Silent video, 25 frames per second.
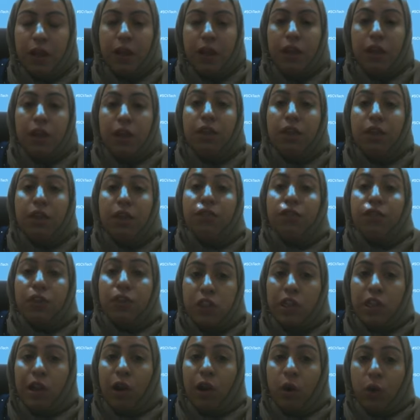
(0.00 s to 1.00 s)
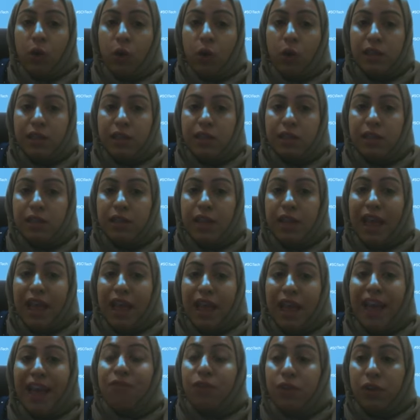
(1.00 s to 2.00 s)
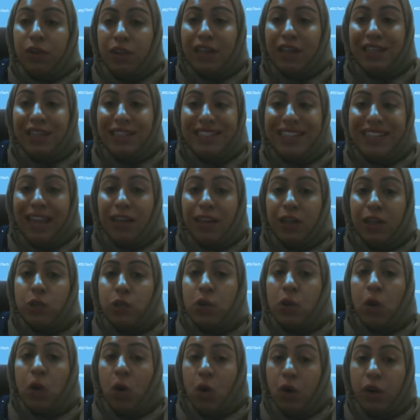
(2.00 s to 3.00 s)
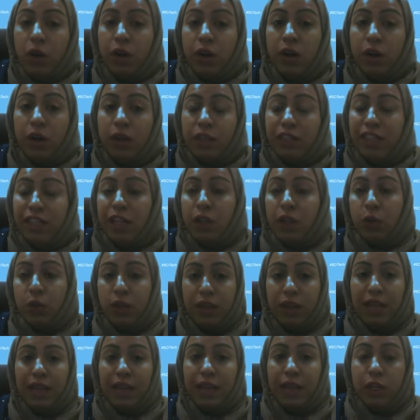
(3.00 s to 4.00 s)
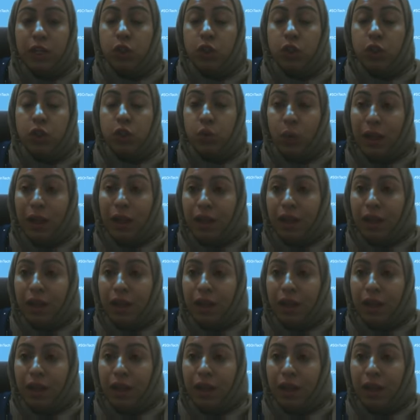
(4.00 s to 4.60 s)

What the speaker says: The first law is everything takes longer than you think it will.